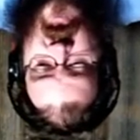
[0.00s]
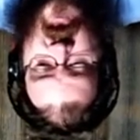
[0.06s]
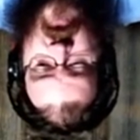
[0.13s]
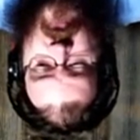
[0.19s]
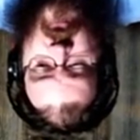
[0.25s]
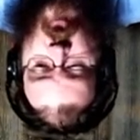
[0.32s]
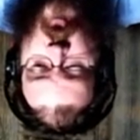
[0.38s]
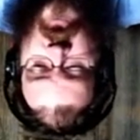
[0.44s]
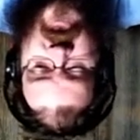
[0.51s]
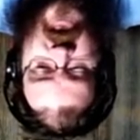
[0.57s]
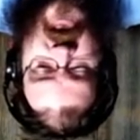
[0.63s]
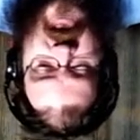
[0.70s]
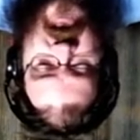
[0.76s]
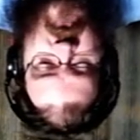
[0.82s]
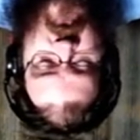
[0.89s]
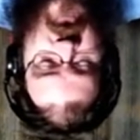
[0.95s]
But one
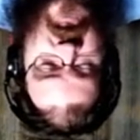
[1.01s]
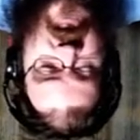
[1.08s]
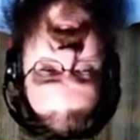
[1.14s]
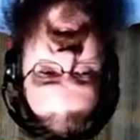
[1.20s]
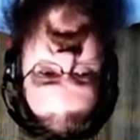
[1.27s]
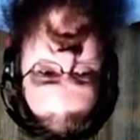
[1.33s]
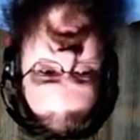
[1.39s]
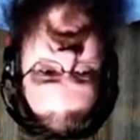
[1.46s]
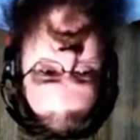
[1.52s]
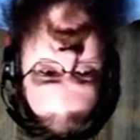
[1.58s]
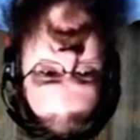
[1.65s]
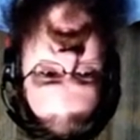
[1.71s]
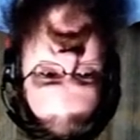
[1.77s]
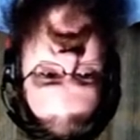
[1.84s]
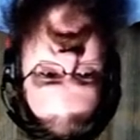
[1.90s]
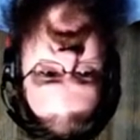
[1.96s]
night I was
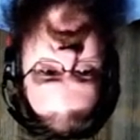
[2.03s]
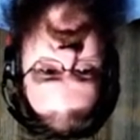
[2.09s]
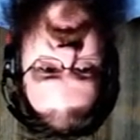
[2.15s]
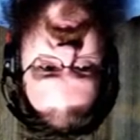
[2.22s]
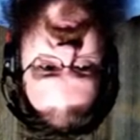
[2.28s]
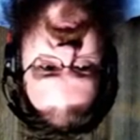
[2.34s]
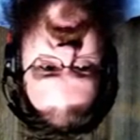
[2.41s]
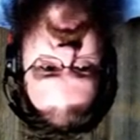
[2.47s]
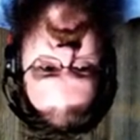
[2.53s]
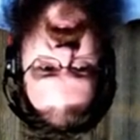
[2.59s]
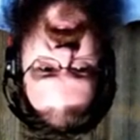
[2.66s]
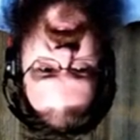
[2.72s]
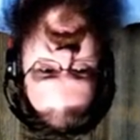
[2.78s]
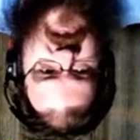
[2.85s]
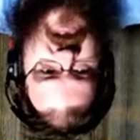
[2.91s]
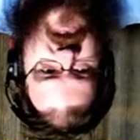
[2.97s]
playing Kirby's Dream
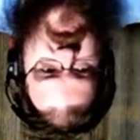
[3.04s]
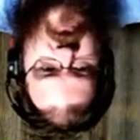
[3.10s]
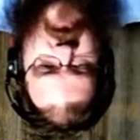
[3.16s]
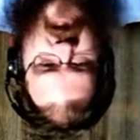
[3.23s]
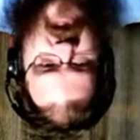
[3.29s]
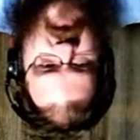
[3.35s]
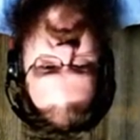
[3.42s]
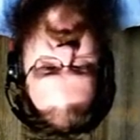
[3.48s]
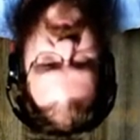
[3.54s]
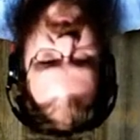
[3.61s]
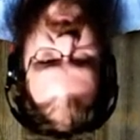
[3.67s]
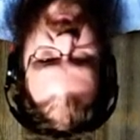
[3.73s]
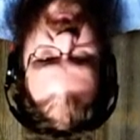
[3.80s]
Land 2, and I was